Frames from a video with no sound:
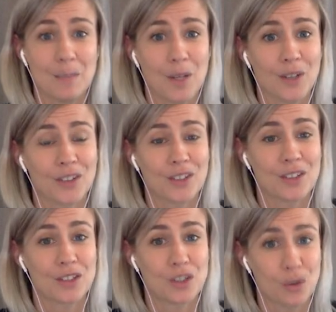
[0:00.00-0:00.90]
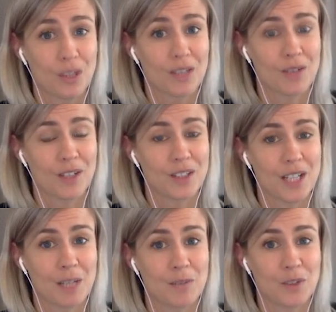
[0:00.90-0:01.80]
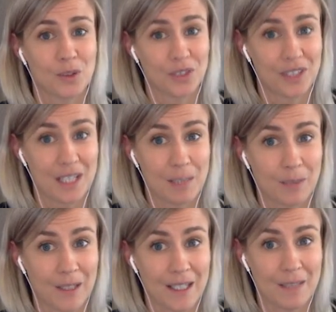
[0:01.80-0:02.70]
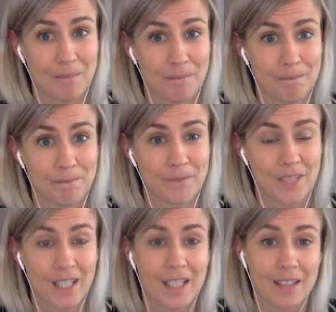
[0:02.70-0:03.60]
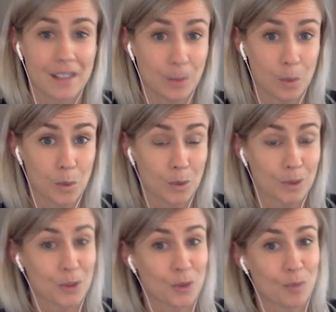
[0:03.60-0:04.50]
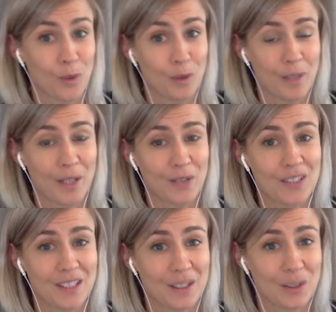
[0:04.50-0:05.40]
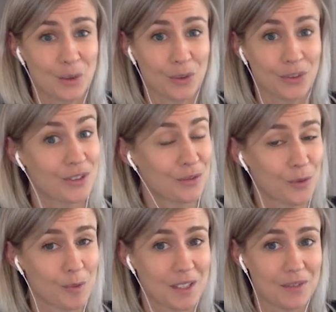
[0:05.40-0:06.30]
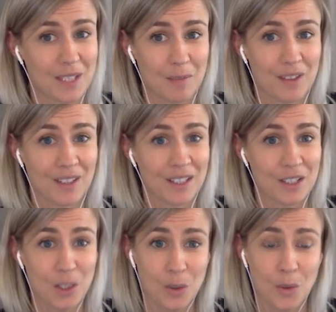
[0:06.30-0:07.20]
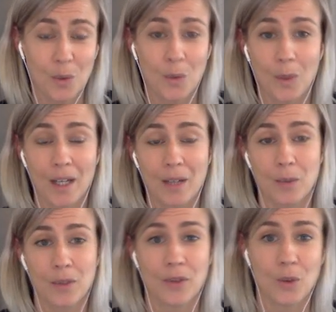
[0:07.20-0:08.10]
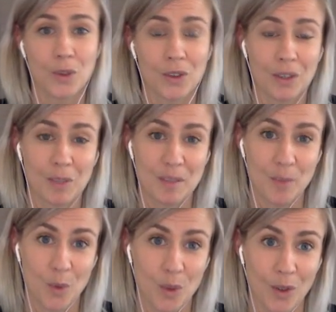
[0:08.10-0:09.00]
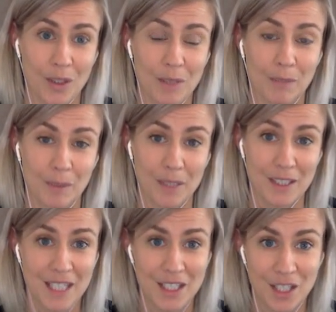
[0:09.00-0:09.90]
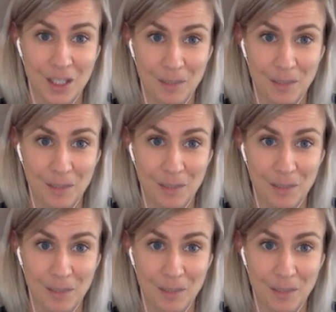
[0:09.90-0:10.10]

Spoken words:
master during runtime to steer play. This we will talk more about in the course Transformative Game Design 2, where we focus a bit more on implementation.